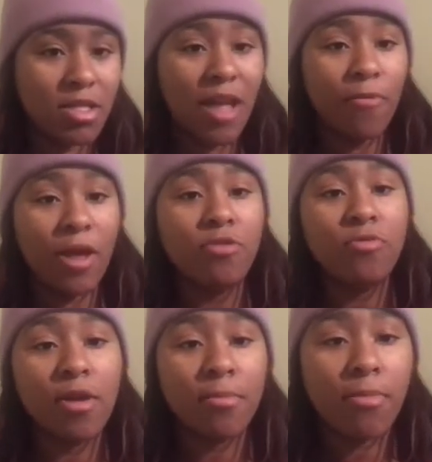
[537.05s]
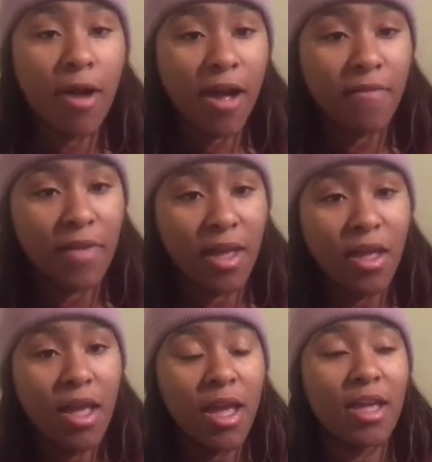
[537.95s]
That way you can profit
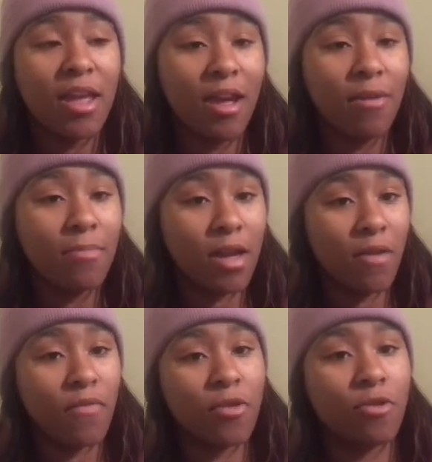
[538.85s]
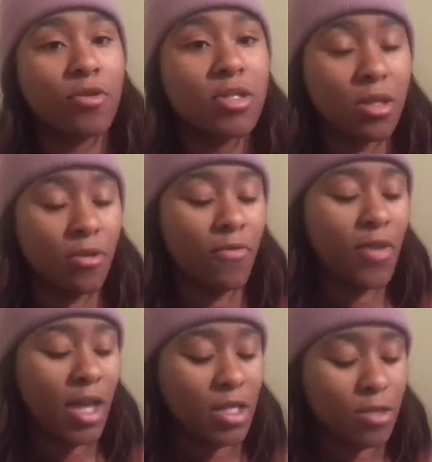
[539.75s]
and have money for yourself
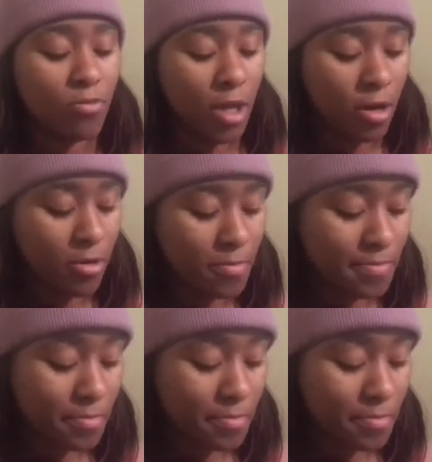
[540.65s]
as well.